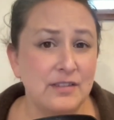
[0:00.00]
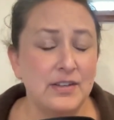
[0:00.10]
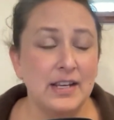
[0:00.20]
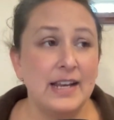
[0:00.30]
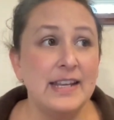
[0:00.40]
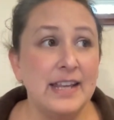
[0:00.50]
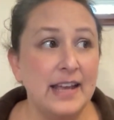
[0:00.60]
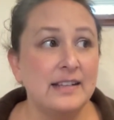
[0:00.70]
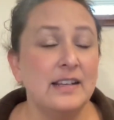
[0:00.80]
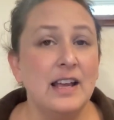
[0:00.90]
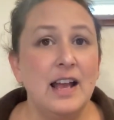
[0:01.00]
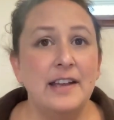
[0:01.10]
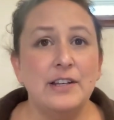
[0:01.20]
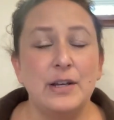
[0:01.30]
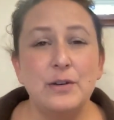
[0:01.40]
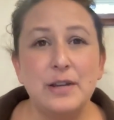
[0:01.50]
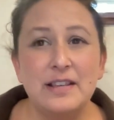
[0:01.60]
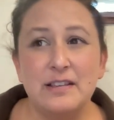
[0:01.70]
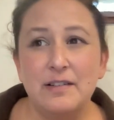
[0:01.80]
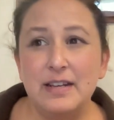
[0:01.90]
And again, I don't
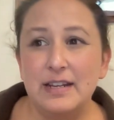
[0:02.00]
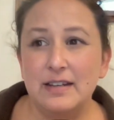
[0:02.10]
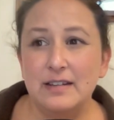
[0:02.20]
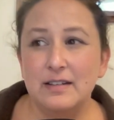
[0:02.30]
necessarily